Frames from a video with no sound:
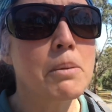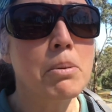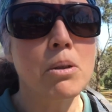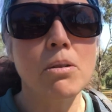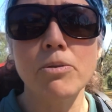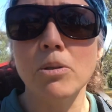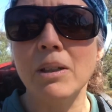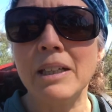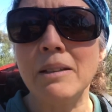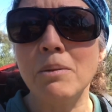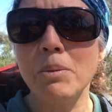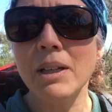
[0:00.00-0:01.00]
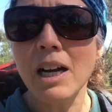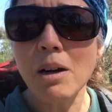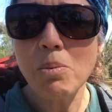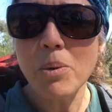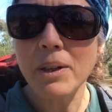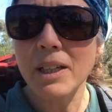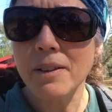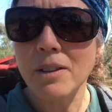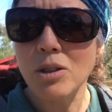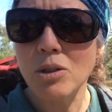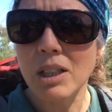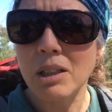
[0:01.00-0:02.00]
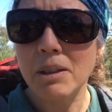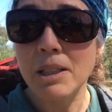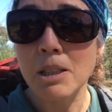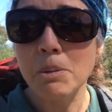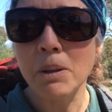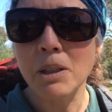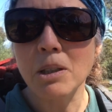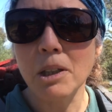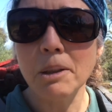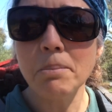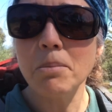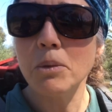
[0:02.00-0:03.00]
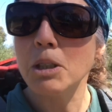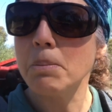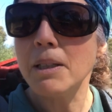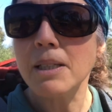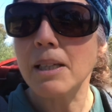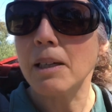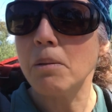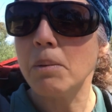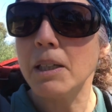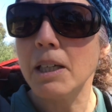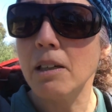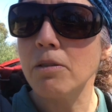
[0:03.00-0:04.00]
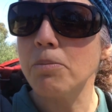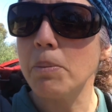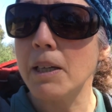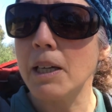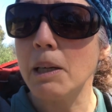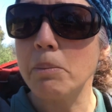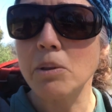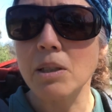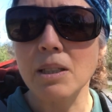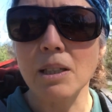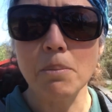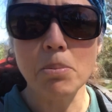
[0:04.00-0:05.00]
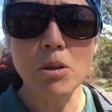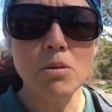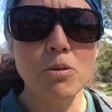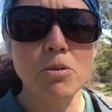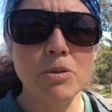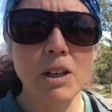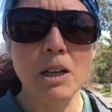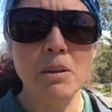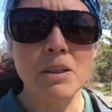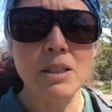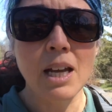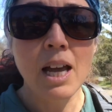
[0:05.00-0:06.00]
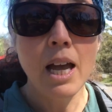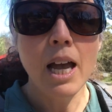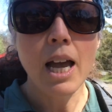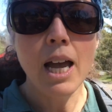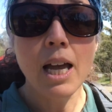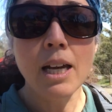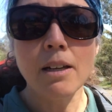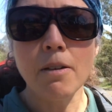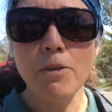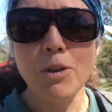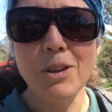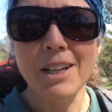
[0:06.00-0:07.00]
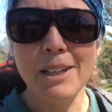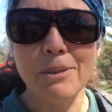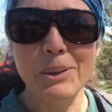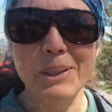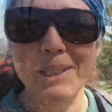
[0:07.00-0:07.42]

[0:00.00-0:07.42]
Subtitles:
beautiful. And we are walking this trail in springtime, which means that we have been able to see beautiful flowers and a few native orchids